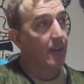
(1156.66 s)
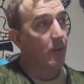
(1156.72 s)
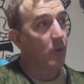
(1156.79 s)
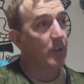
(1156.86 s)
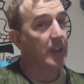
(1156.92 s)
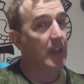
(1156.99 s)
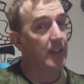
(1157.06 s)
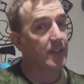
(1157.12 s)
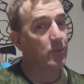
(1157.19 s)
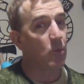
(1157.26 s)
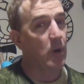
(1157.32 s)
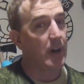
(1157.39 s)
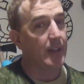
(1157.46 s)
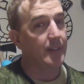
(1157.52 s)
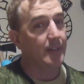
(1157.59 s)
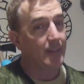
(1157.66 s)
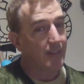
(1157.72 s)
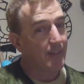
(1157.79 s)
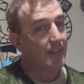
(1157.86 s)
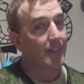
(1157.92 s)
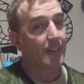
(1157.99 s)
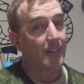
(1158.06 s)
Well, guess what?
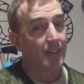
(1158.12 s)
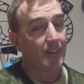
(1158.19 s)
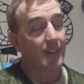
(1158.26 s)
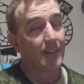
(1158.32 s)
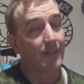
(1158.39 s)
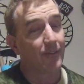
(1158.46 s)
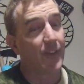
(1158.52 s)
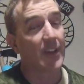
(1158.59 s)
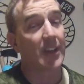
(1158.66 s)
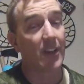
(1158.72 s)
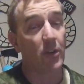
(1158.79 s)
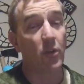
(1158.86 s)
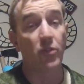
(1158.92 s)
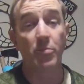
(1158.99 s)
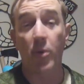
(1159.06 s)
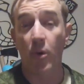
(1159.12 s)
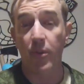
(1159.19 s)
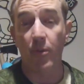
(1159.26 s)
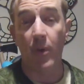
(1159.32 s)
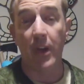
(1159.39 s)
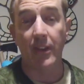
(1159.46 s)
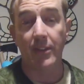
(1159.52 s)
Fucking goes
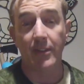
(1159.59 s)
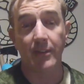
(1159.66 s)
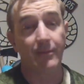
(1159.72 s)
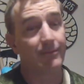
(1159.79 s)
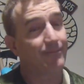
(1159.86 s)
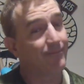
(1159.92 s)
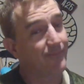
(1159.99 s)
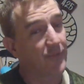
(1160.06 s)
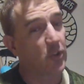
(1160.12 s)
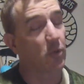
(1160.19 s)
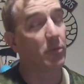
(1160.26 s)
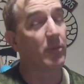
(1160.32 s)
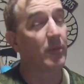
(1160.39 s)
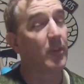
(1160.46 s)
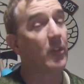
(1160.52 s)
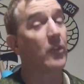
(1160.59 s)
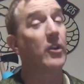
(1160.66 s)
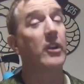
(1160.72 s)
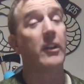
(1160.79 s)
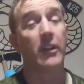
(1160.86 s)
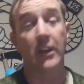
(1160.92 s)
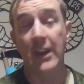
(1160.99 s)
both ways. So,
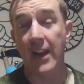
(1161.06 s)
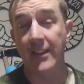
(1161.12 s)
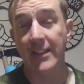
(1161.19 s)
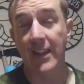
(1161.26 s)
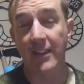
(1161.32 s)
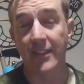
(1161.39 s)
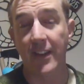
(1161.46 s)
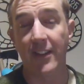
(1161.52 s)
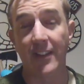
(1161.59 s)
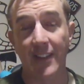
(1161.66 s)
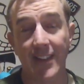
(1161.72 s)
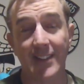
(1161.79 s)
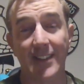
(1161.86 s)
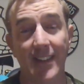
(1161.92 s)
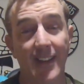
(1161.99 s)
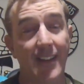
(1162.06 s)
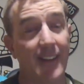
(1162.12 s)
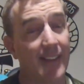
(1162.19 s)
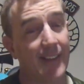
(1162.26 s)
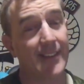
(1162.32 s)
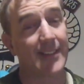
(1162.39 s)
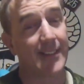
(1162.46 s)
you guys out there listening to
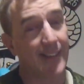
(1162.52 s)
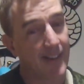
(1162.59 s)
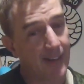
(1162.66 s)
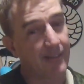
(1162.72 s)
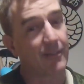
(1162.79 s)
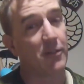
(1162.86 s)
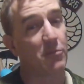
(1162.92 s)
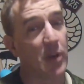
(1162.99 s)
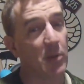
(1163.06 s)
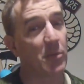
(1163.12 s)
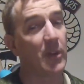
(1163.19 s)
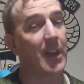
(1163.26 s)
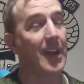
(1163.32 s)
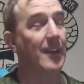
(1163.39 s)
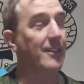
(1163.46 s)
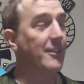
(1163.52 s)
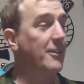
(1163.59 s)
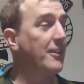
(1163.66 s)
this, remember that.